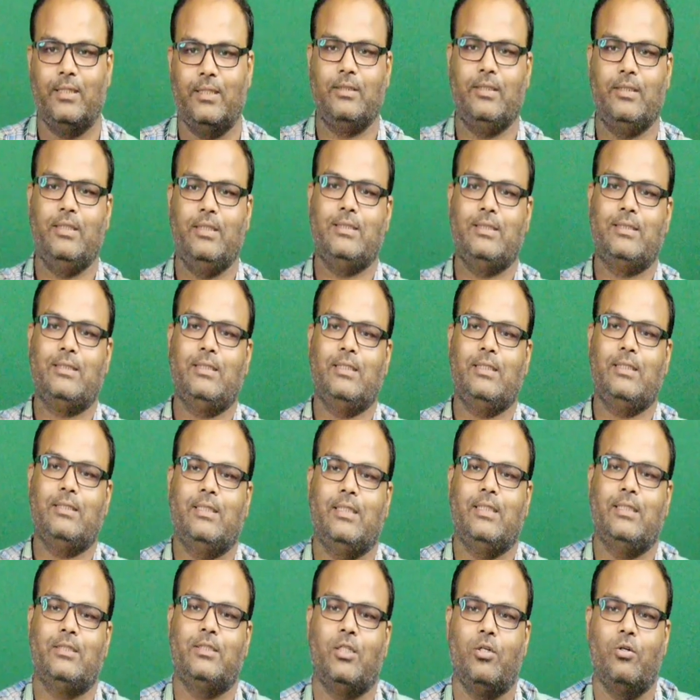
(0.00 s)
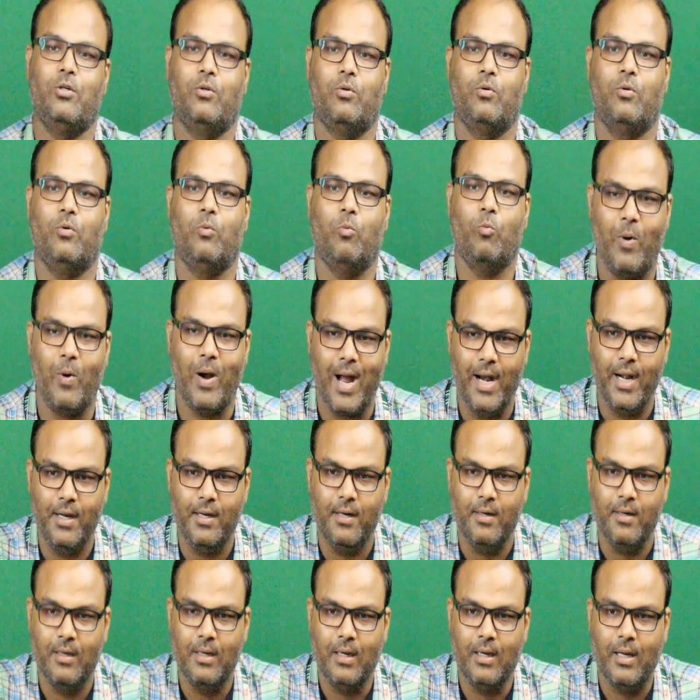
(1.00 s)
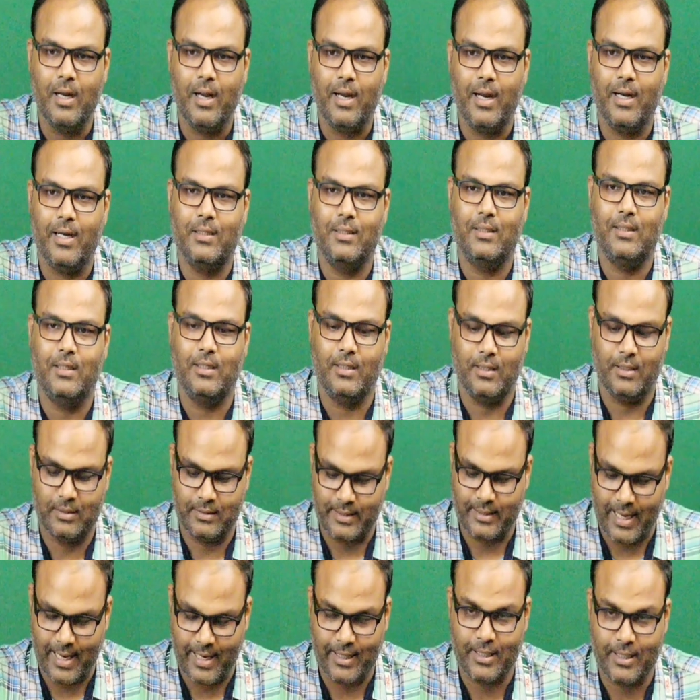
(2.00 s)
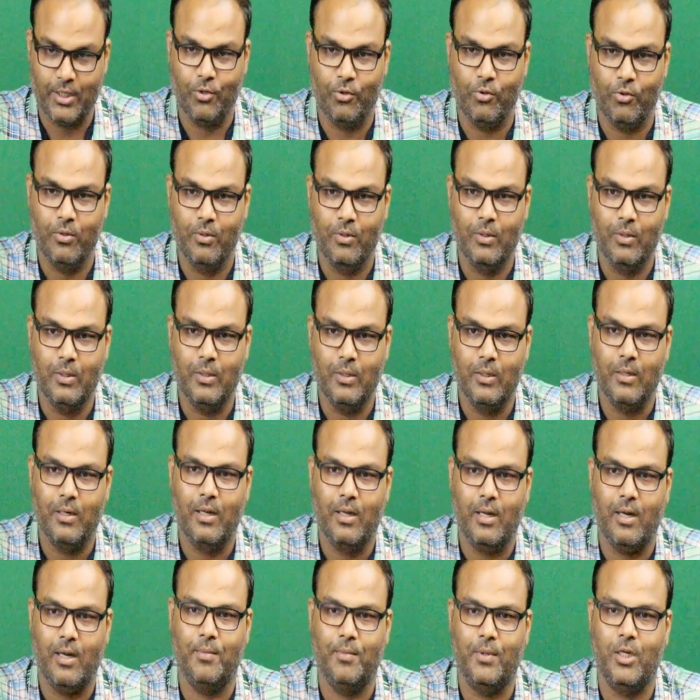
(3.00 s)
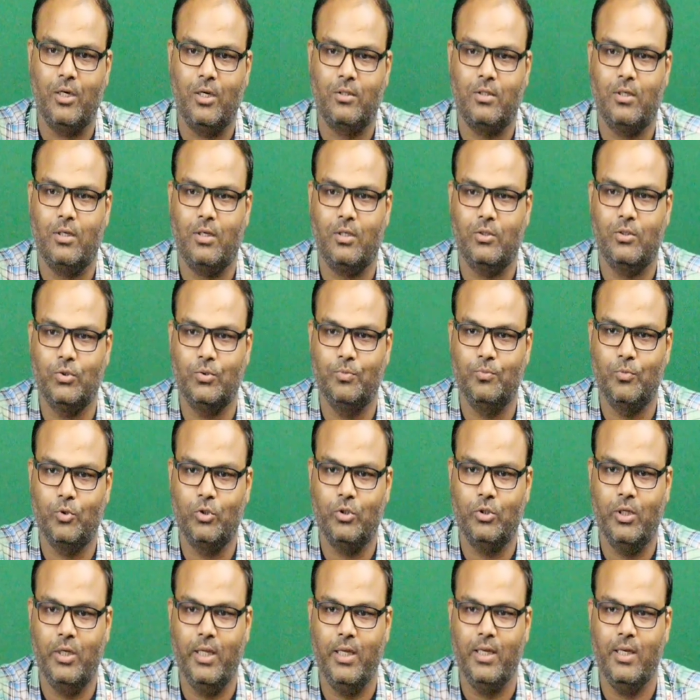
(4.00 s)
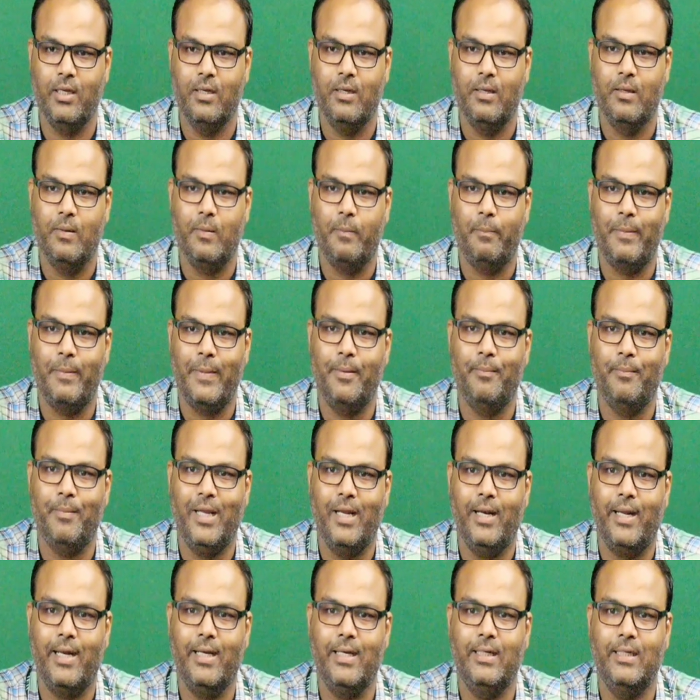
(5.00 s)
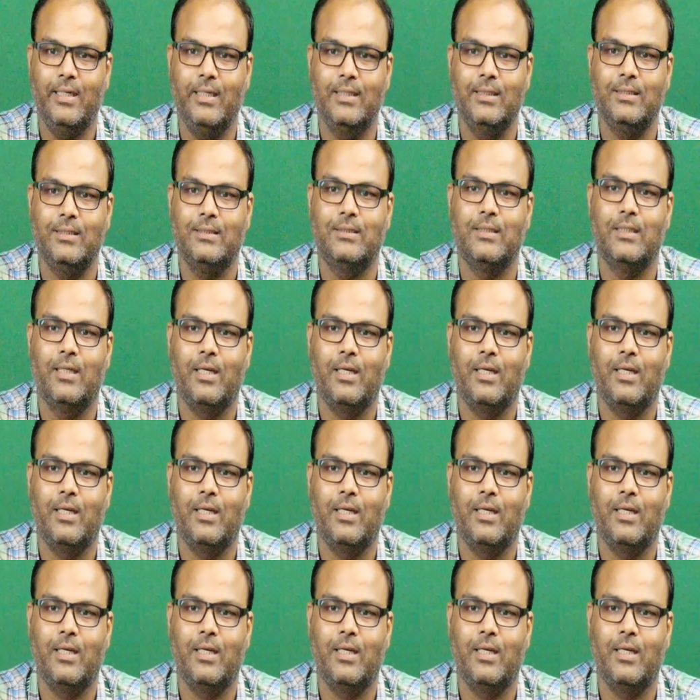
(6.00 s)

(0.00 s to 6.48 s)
this session 1, and thank you. I am Dr. Arjun Muduli. My mail ID is